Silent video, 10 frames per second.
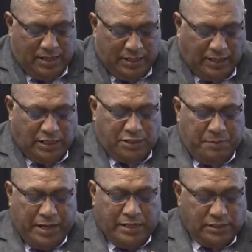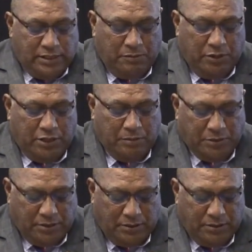That explains in simple
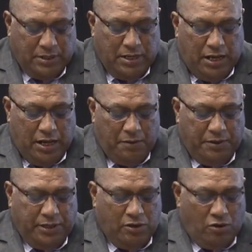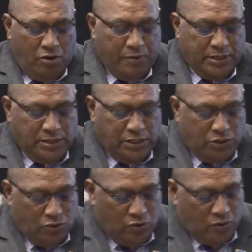terms everything all of us
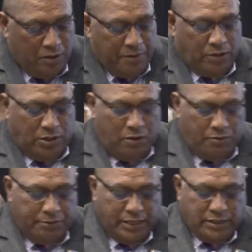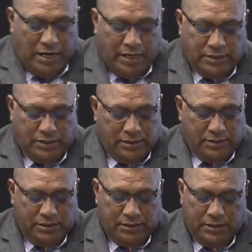need to know about our next elections.